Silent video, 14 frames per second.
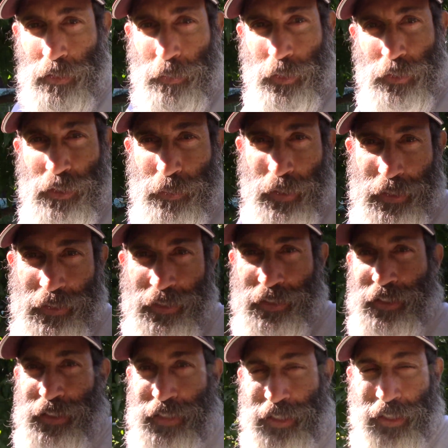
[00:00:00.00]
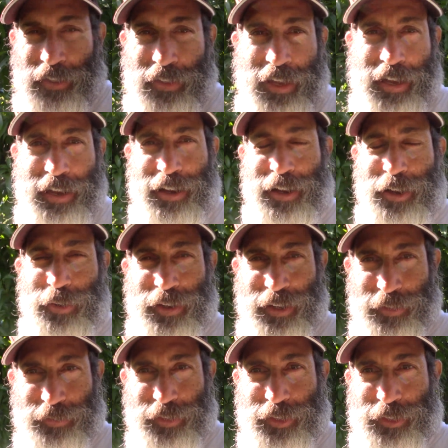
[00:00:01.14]
most amazing detail.
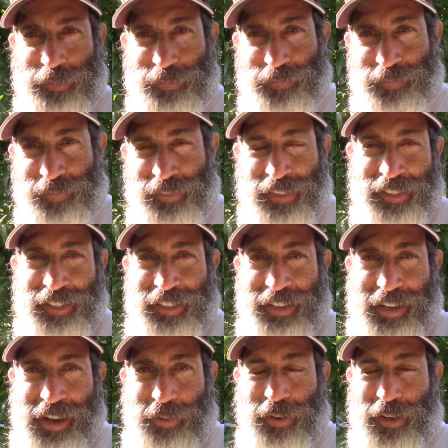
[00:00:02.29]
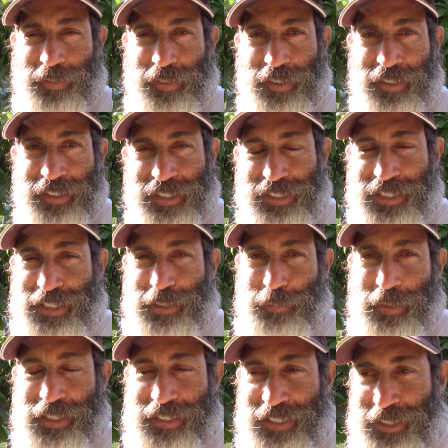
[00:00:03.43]
However, however, this is
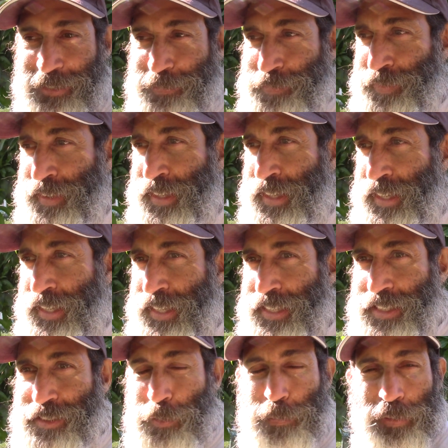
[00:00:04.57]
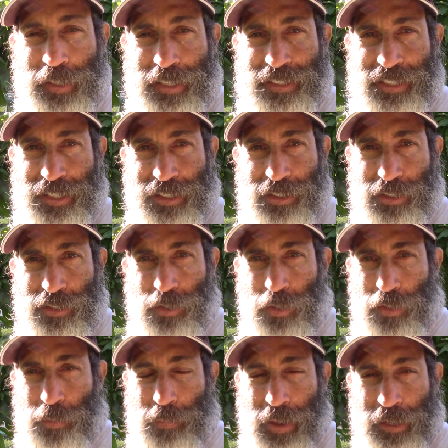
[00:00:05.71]
amazing. There's a place here called
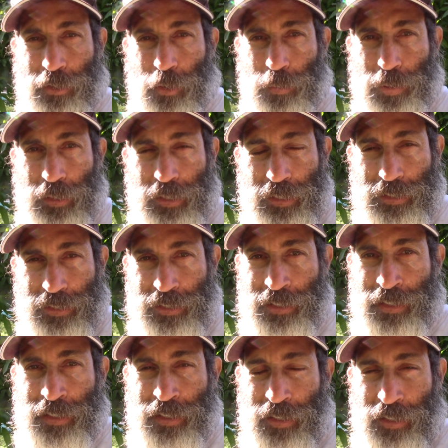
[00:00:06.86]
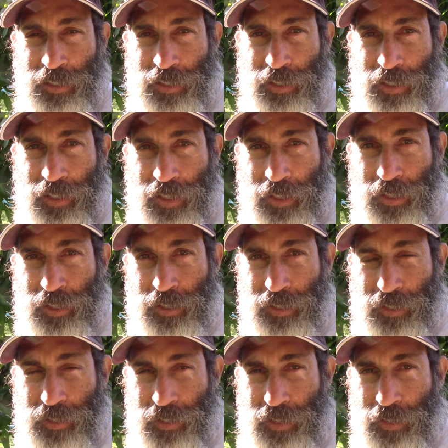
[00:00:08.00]
the Mango Place.
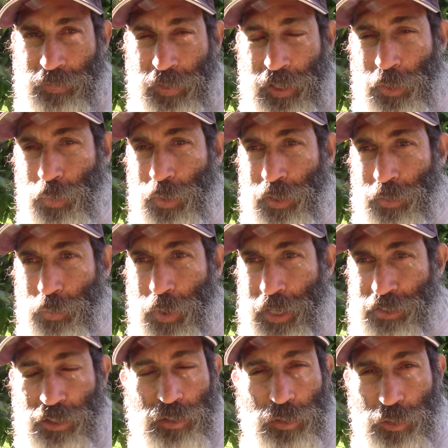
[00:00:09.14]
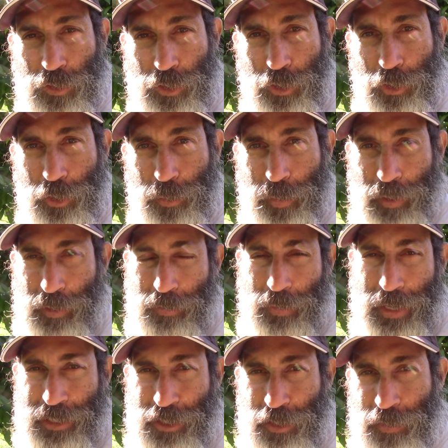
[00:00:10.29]
And if anyone watches YouTube and
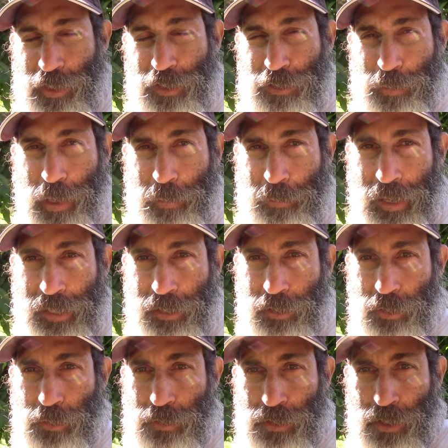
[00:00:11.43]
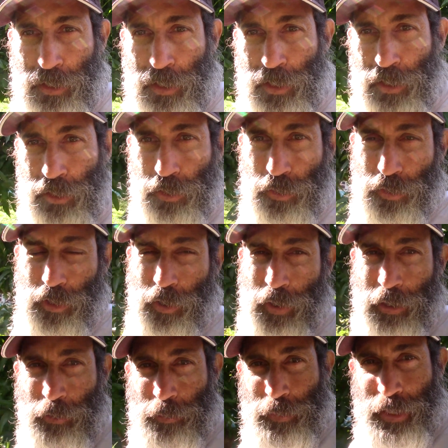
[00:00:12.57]
watches videos about mangoes, you know
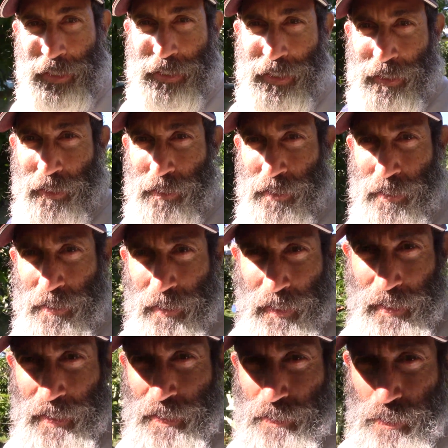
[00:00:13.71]
how amazing this lady is,